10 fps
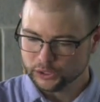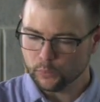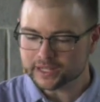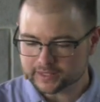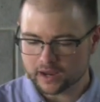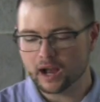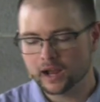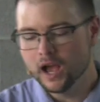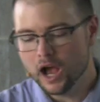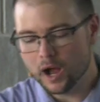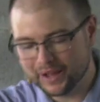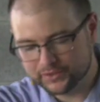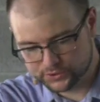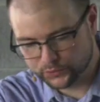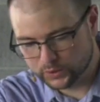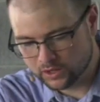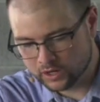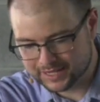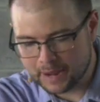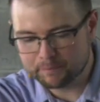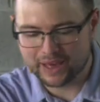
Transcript: We could talk about this for a long time,